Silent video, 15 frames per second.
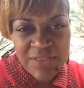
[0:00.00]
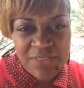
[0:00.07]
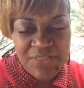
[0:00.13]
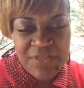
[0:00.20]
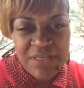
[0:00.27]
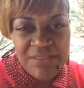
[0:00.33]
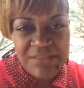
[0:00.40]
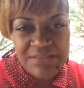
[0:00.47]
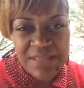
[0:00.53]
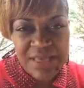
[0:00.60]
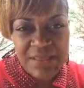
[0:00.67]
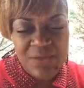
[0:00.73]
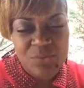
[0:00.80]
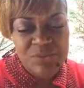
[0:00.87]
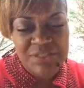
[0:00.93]
the things
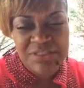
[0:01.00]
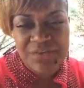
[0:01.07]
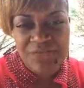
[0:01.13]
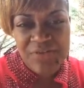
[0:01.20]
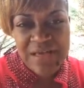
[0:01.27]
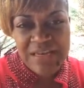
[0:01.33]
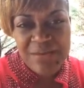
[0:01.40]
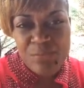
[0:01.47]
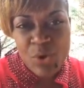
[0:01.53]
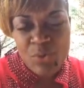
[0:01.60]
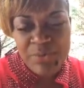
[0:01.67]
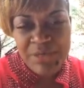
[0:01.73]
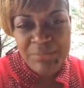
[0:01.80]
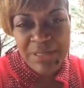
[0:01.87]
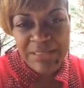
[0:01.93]
that, it was a defining
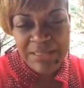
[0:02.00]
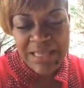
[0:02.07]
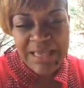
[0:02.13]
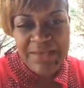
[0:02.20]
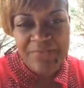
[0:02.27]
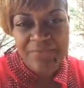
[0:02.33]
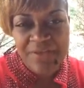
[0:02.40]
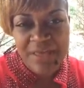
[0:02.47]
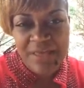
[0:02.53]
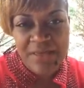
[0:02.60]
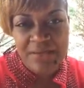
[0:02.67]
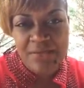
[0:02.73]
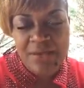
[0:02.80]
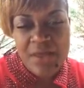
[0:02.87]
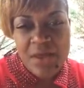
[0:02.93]
moment in my life,
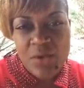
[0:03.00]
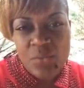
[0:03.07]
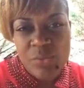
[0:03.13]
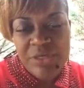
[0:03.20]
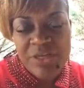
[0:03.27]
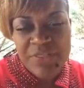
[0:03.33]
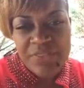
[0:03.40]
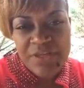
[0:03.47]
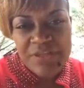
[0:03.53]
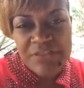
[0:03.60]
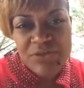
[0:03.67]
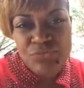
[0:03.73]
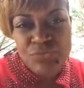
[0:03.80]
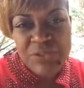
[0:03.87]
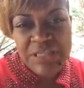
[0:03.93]
and one of the things
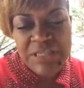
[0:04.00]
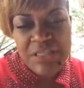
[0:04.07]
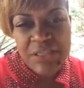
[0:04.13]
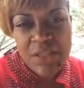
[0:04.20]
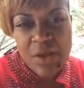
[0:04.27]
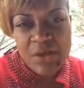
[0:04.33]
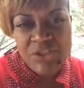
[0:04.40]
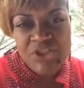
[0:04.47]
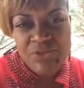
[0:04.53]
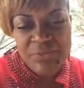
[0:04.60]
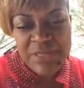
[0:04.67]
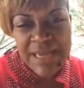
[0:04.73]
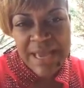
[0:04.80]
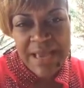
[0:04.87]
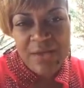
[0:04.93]
that really launched
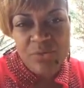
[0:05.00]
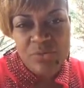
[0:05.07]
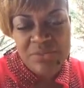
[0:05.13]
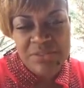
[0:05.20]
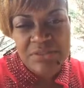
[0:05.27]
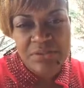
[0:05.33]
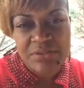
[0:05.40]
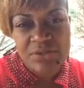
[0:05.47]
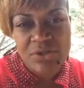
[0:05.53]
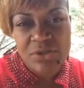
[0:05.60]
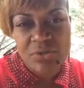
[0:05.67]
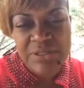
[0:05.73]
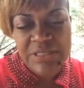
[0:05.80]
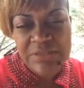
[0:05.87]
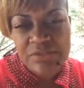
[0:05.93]
me out, you
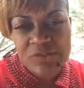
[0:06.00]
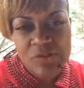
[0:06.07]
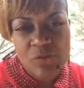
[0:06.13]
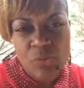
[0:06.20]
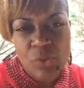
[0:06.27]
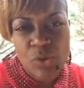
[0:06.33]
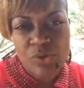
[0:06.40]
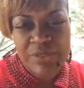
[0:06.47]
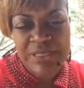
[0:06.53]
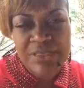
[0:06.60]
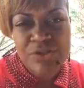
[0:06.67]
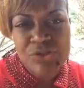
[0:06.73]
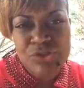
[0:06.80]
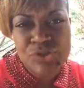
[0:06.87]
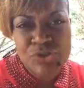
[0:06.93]
know, into the world,
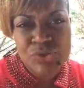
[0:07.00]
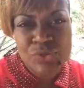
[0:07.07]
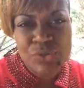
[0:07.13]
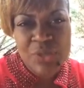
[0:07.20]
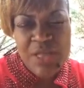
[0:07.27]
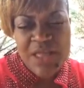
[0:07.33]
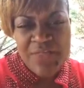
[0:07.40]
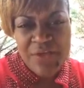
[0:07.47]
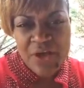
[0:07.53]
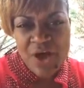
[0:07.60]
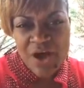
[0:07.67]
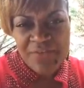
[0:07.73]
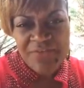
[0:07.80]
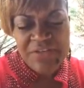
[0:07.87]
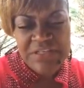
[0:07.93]
into the
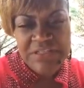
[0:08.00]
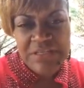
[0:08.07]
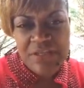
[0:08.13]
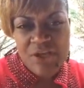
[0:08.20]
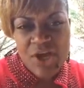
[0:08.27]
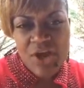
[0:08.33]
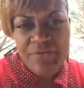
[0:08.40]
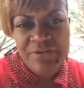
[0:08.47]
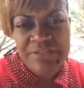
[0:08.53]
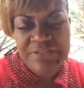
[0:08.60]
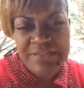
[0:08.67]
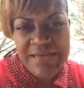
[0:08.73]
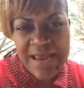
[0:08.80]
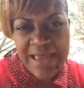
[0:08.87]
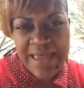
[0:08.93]
confidence and courage
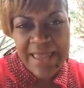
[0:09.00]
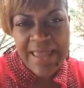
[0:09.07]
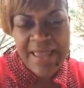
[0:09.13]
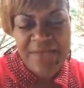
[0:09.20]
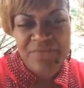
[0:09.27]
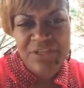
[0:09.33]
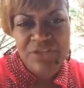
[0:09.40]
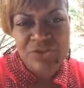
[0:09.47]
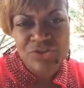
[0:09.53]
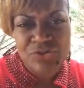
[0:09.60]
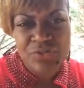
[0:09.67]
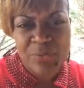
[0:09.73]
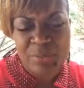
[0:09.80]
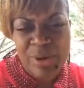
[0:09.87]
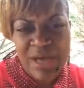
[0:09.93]
that I have,
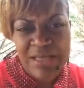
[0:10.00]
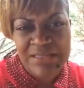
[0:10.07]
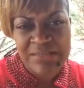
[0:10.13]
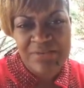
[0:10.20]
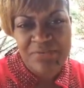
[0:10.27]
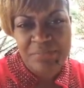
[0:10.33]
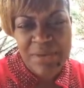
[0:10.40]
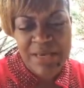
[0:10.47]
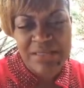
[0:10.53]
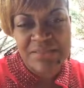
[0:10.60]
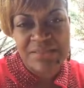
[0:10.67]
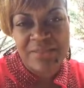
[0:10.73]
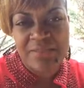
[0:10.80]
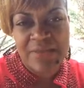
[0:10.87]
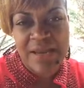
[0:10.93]
into the positive
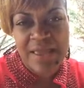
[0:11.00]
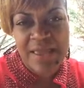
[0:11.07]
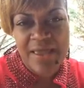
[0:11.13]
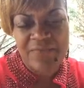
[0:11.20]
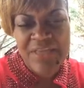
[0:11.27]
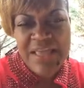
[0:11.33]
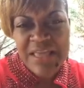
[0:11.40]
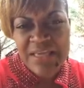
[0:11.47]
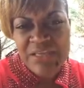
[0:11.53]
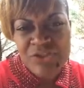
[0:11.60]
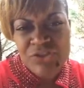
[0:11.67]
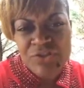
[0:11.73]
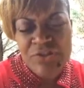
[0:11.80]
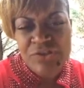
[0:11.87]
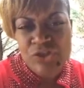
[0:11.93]
mindset that I have,
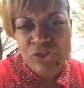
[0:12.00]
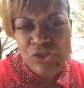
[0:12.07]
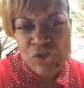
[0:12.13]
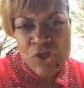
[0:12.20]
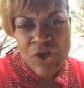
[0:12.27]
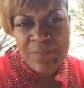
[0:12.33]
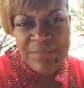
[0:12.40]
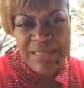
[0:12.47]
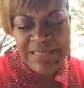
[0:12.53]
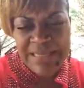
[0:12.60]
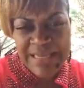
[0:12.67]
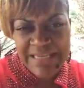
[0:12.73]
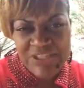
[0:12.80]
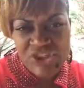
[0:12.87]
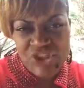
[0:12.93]
into the
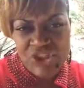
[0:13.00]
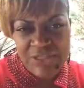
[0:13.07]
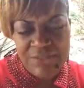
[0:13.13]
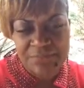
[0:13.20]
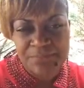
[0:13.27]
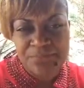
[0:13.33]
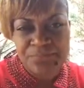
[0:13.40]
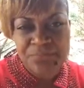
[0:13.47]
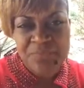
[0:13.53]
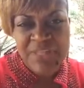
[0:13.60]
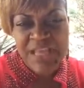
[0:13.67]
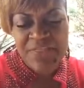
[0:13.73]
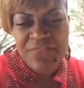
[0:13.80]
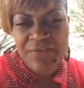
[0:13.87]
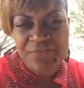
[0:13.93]
determination
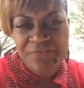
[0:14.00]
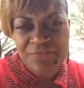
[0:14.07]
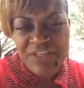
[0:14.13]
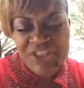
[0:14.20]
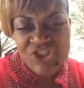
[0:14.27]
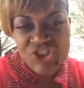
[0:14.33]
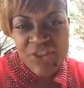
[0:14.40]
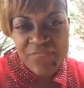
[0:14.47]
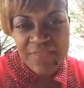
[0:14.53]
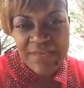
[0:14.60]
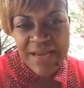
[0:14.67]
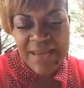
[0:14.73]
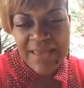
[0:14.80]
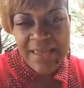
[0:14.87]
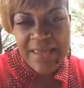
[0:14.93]
and the vision
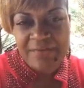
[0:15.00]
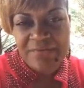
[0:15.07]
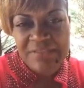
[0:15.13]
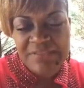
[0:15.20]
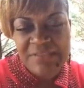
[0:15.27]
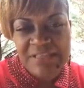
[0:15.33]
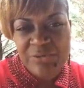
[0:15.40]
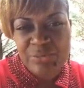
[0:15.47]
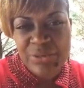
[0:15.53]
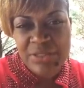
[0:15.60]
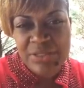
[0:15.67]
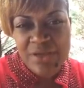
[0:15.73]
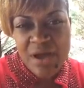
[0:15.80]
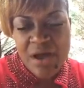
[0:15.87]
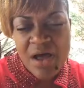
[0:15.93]
that I have to see
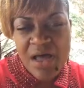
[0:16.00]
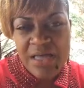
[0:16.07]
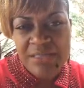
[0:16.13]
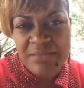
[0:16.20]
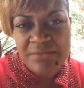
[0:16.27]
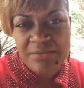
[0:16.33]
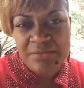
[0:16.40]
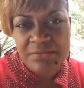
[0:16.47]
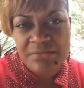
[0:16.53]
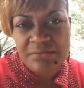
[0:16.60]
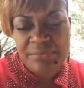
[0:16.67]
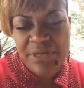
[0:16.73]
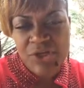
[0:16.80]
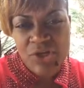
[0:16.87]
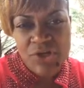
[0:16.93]
beyond
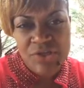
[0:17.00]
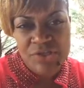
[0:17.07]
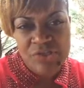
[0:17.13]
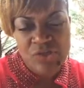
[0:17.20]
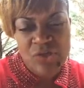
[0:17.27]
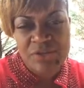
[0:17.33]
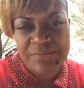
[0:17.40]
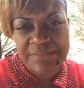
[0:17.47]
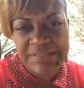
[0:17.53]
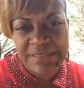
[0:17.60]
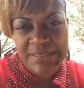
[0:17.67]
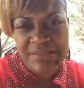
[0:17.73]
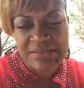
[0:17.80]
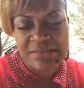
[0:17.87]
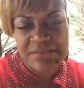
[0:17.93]
my current
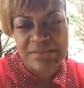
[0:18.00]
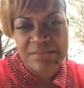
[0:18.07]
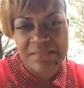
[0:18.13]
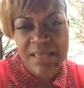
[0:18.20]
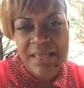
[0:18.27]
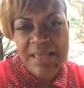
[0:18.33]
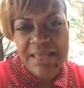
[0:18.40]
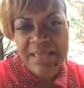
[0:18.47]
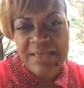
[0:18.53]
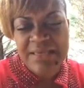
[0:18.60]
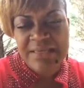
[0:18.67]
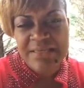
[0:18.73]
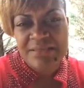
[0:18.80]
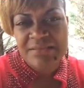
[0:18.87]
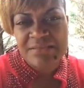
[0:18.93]
circumstances,
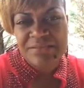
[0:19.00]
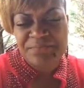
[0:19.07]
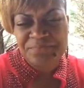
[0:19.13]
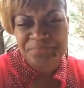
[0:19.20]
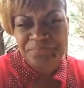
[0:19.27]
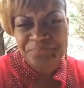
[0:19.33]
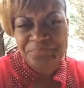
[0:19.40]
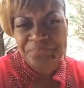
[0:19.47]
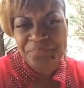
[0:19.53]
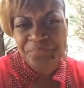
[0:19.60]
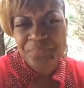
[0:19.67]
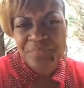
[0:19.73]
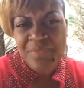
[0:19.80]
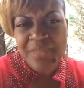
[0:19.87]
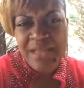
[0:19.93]
is
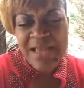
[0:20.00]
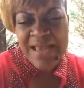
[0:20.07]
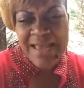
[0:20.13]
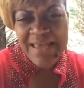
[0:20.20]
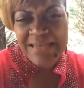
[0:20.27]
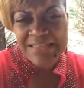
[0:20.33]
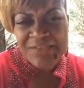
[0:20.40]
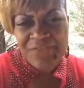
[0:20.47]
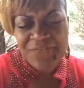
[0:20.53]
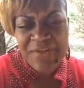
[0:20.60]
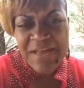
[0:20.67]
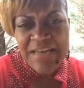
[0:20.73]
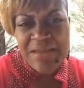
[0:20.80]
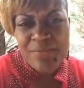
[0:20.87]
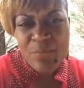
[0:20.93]
I had a
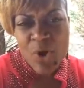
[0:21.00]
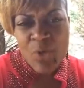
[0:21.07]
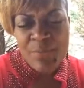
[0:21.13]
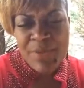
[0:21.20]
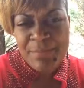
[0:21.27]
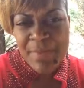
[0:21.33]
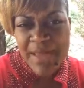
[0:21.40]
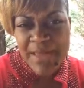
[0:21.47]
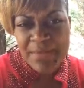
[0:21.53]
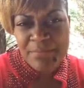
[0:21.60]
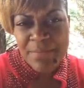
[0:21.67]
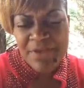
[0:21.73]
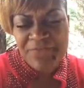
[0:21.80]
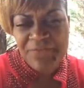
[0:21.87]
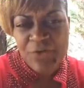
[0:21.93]
defining moment. My,
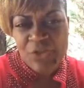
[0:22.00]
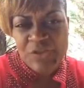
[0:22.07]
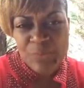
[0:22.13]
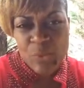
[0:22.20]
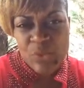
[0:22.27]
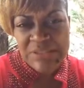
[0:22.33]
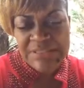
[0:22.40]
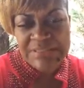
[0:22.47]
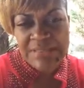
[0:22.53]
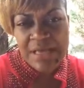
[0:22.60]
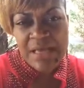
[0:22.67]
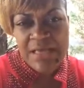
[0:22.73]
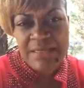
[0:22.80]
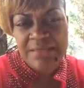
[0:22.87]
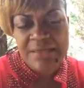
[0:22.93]
my firstborn
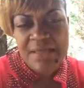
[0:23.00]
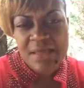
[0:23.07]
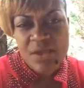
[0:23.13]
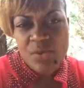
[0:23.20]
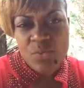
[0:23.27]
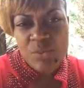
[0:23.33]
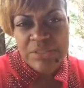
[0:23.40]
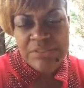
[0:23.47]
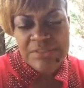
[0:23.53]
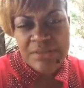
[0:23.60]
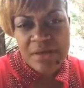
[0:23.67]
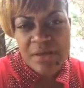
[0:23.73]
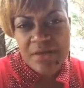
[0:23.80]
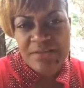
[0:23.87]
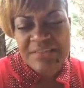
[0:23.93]
son was
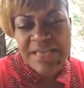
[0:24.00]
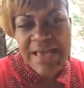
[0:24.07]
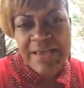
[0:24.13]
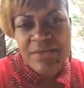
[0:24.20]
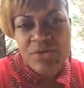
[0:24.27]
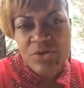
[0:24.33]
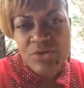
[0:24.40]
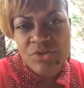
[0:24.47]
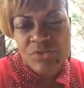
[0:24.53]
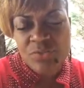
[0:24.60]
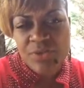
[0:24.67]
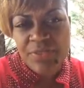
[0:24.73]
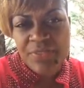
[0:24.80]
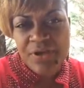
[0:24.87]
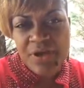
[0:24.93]
uh, diagnosed
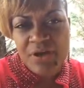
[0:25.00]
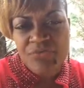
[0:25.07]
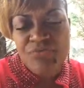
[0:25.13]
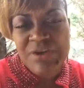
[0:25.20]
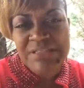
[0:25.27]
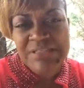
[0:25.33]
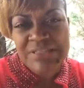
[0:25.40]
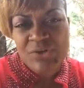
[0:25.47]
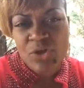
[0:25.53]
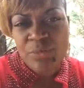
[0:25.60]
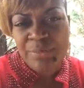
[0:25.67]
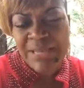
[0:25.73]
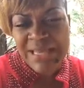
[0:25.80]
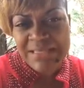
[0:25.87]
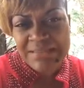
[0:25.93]
with uh,
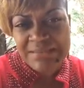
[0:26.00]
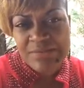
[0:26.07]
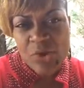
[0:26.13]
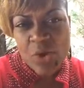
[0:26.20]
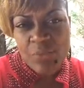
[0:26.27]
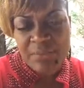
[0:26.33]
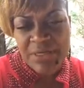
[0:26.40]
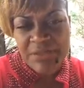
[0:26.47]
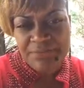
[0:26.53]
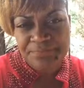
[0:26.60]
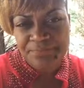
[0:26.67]
retinoblastoma.